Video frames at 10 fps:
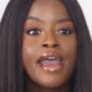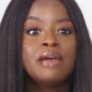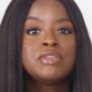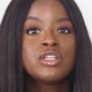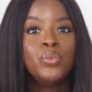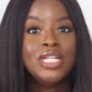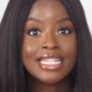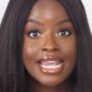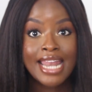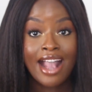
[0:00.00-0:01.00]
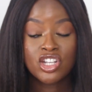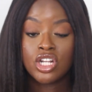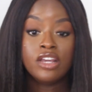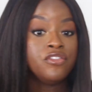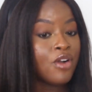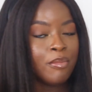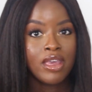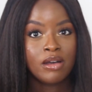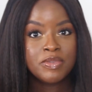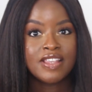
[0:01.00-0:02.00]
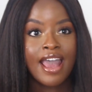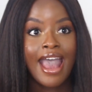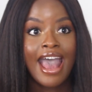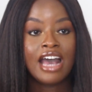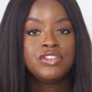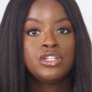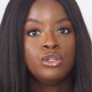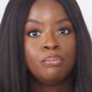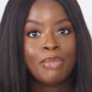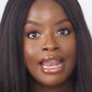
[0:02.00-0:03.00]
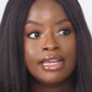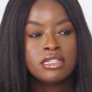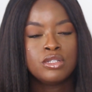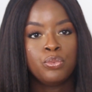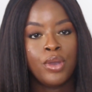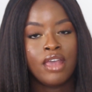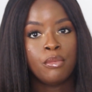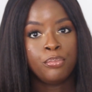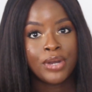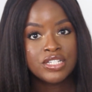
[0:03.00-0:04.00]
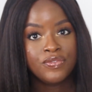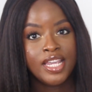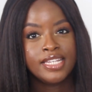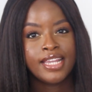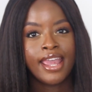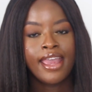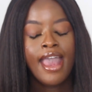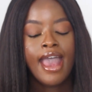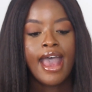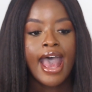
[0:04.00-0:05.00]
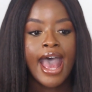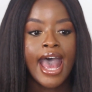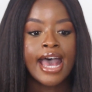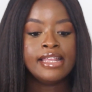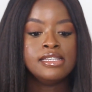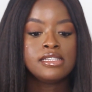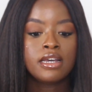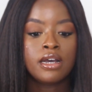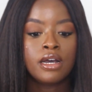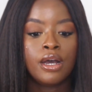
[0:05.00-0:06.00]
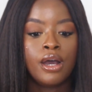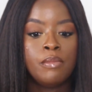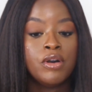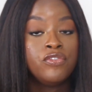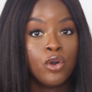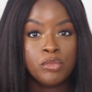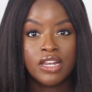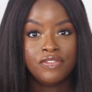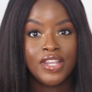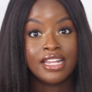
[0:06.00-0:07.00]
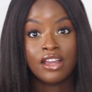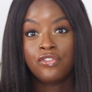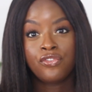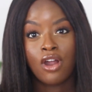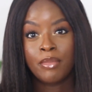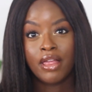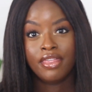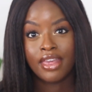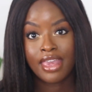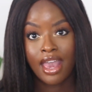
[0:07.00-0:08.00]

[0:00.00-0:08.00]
And so we did actually from the offset have to balance with breastfeeding and formula feeding from the